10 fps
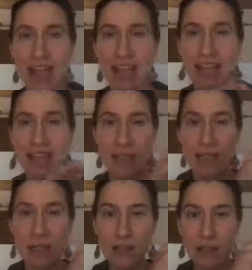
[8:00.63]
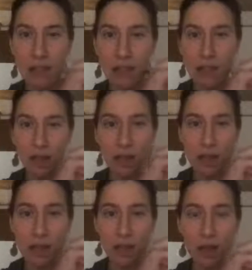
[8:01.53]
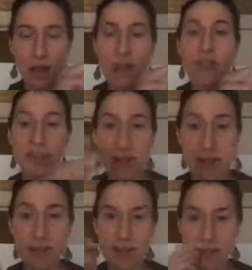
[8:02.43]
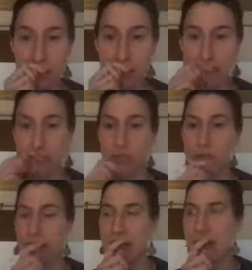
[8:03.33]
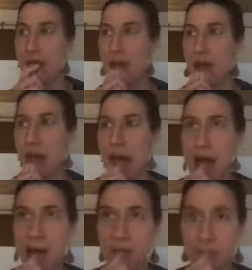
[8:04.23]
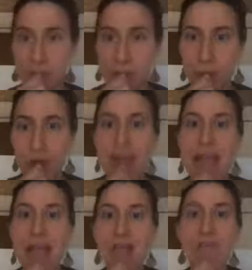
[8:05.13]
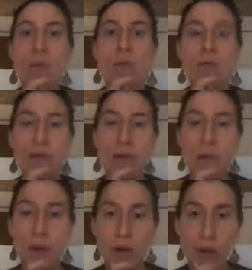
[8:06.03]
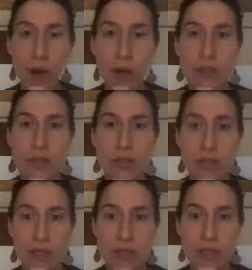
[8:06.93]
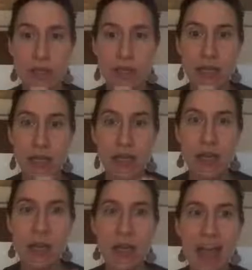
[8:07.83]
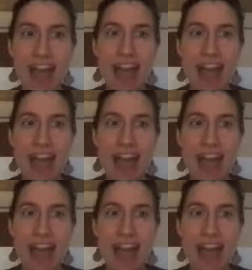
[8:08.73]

where your hand is a little on the dial, as my teacher would say, but any moment where you are not trusting.